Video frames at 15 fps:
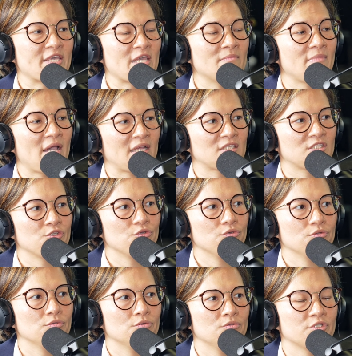came back
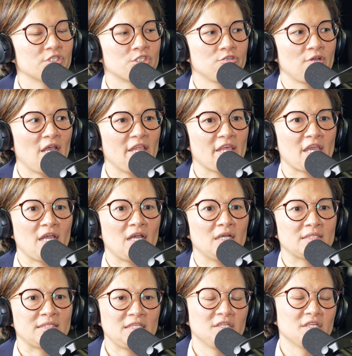to
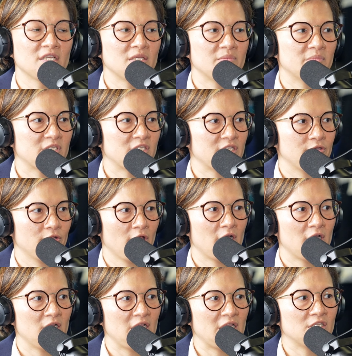Australia, Sydney in
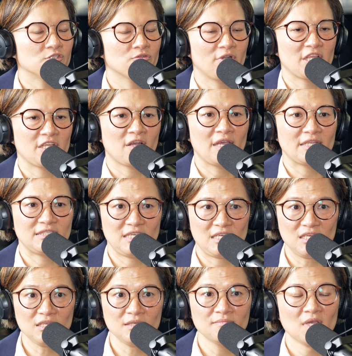particular, in
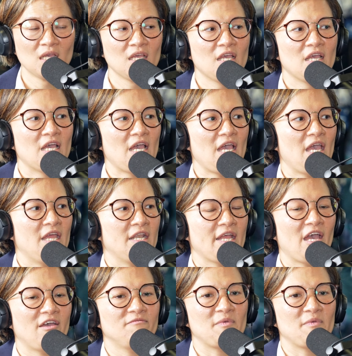2019, and have